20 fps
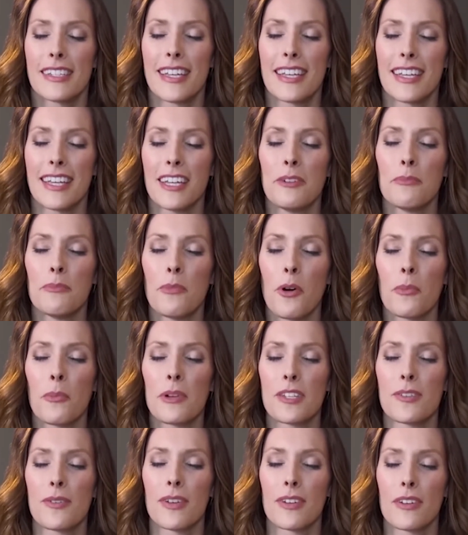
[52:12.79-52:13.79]
taking a
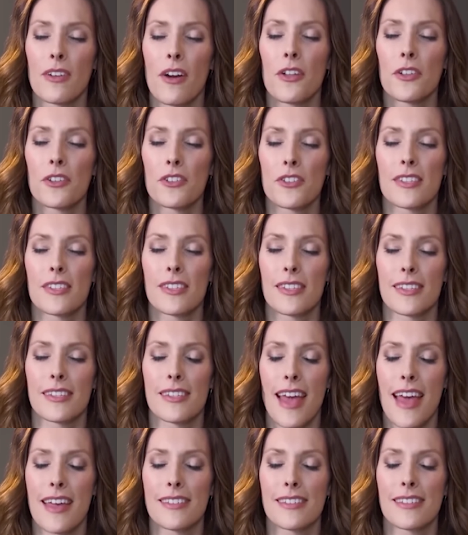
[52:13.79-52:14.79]
moment to acknowledge the
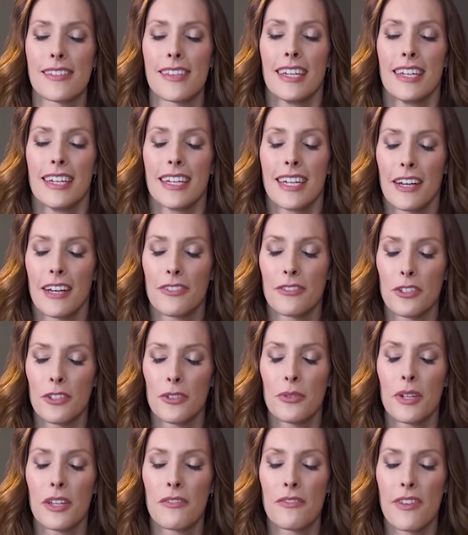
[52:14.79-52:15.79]
success of
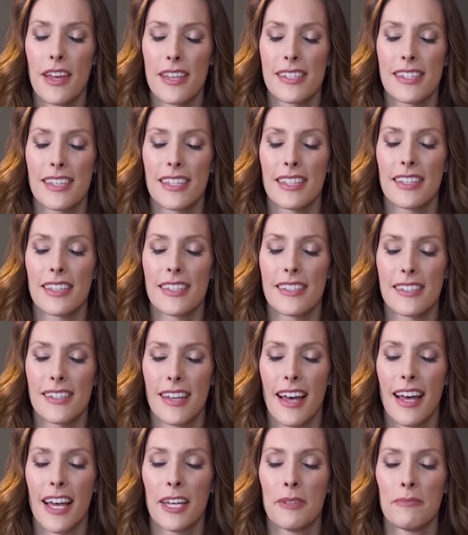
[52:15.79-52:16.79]
you investing this
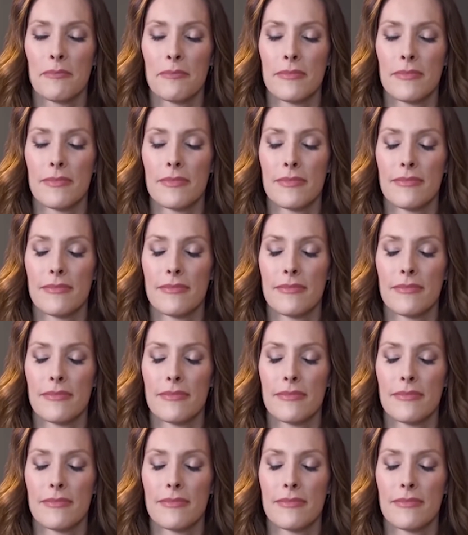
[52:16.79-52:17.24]
time